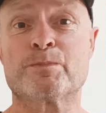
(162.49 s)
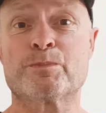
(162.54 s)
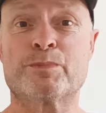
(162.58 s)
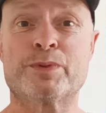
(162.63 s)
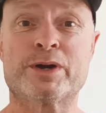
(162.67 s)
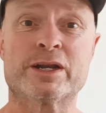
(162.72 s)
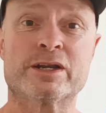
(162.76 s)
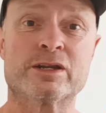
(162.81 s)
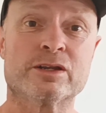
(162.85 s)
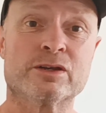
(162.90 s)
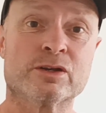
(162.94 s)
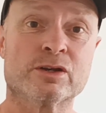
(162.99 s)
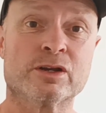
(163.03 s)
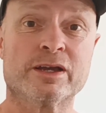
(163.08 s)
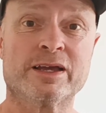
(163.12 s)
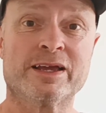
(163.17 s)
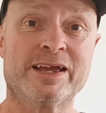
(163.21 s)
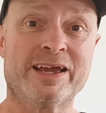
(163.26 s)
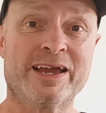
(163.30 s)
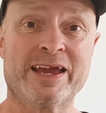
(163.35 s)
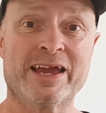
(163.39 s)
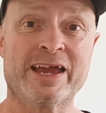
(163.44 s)

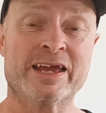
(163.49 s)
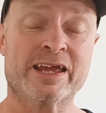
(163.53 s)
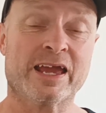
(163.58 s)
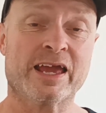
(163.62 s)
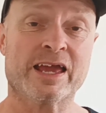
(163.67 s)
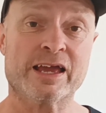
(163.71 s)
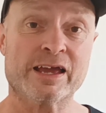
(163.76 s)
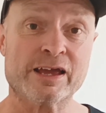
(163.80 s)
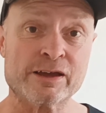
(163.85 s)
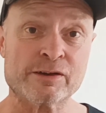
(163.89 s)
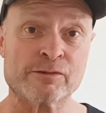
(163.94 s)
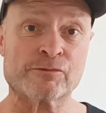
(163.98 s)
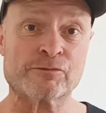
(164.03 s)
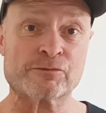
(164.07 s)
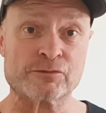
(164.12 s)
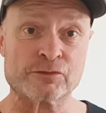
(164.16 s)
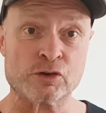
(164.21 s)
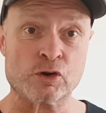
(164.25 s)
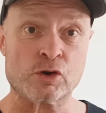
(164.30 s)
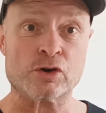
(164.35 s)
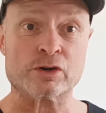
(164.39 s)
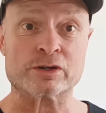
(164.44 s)
but if
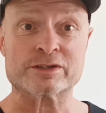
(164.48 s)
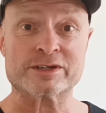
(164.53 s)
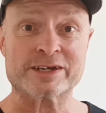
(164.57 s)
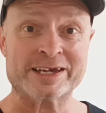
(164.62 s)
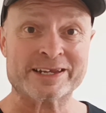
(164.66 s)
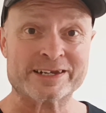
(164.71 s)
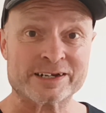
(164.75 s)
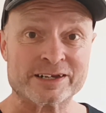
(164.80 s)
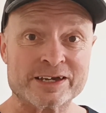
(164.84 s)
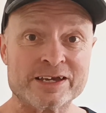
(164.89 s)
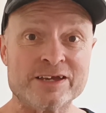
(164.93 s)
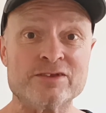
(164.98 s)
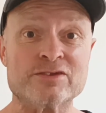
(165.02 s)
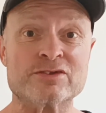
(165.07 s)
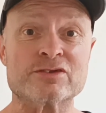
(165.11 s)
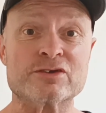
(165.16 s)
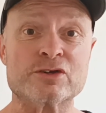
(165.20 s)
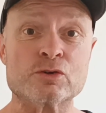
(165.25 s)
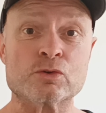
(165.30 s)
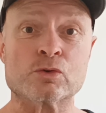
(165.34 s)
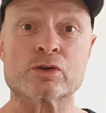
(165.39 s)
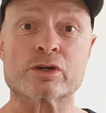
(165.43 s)
not, at
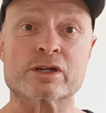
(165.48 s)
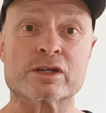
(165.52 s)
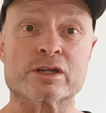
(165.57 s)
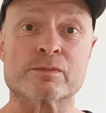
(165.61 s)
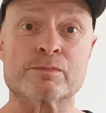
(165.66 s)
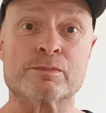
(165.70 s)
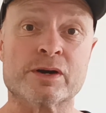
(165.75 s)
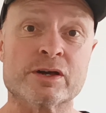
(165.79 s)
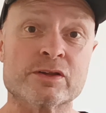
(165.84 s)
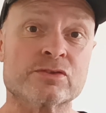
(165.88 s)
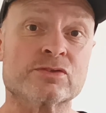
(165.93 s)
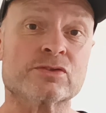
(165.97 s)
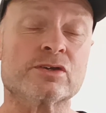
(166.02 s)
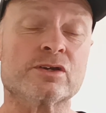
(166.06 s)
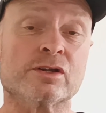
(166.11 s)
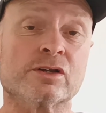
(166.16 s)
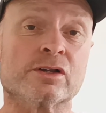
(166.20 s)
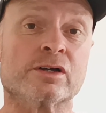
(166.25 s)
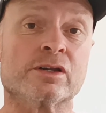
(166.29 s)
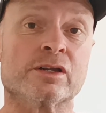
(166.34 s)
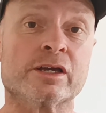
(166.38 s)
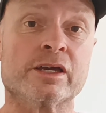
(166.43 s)
least you'll get
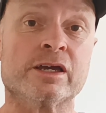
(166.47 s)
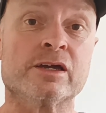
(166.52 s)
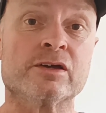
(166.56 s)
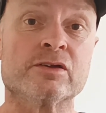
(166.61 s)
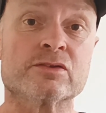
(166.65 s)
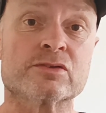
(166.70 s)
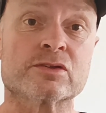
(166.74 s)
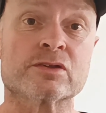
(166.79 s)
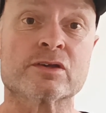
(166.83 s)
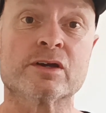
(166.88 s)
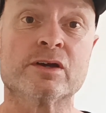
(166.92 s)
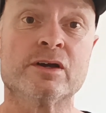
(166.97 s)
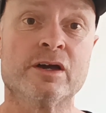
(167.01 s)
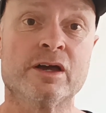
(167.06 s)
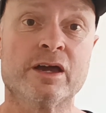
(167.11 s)
muscular legs.